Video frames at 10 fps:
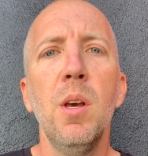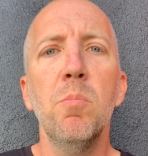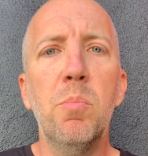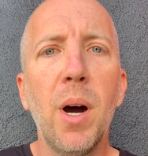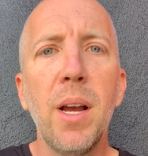
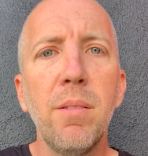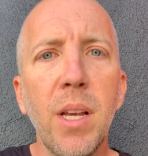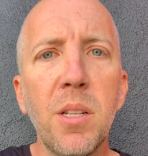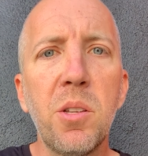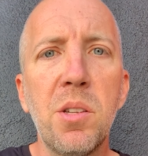but
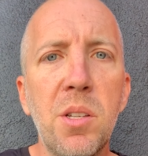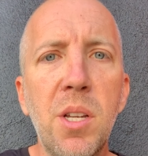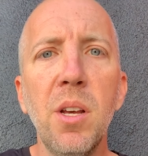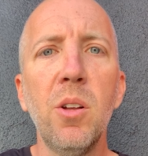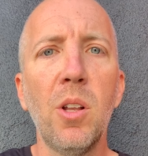it's
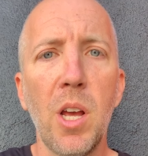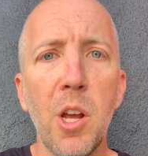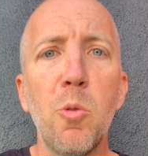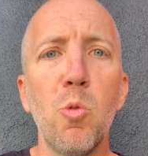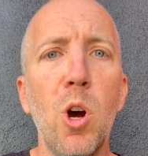still
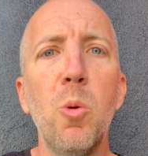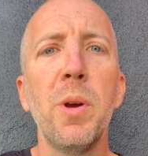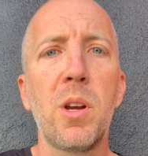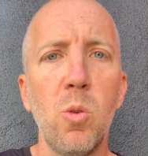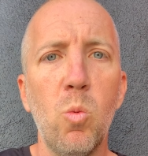
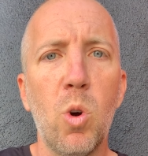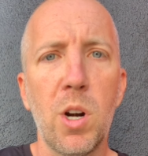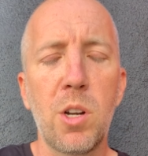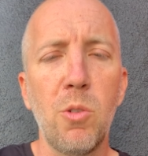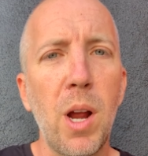aerobic
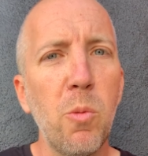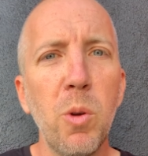work, right?